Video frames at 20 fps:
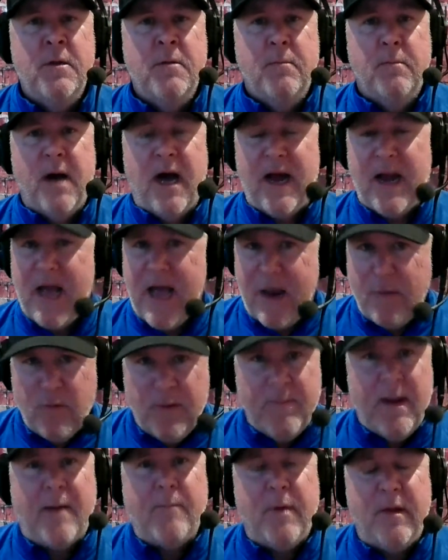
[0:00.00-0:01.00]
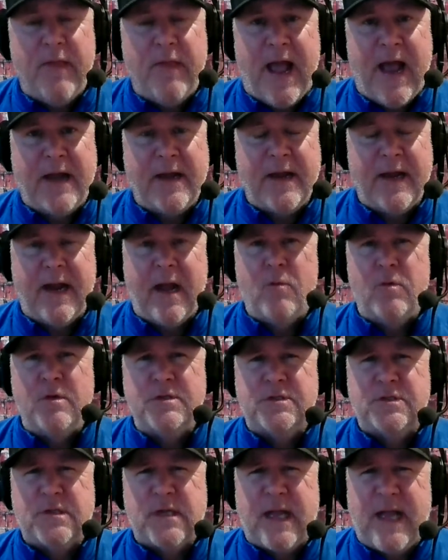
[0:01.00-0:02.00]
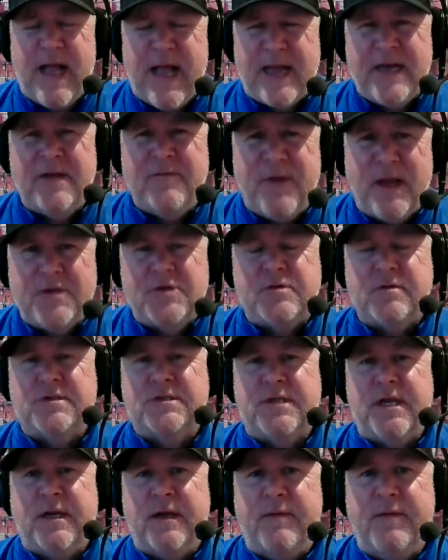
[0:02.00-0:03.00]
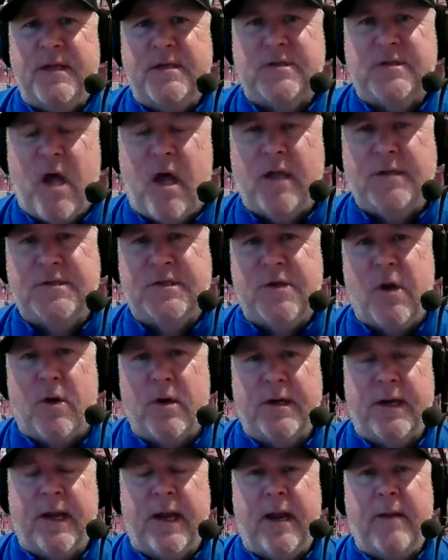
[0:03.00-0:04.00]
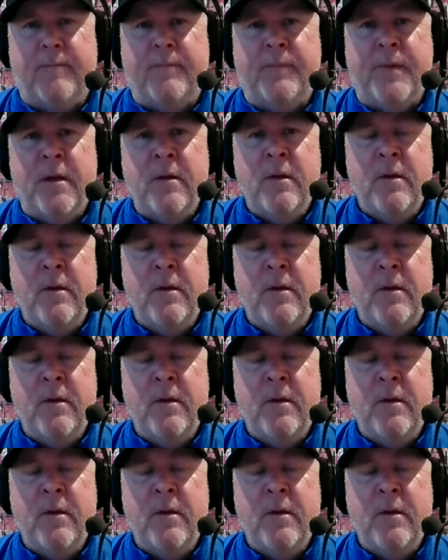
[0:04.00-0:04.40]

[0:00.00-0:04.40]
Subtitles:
But I remember that. And I was kind of interested in this All-Star game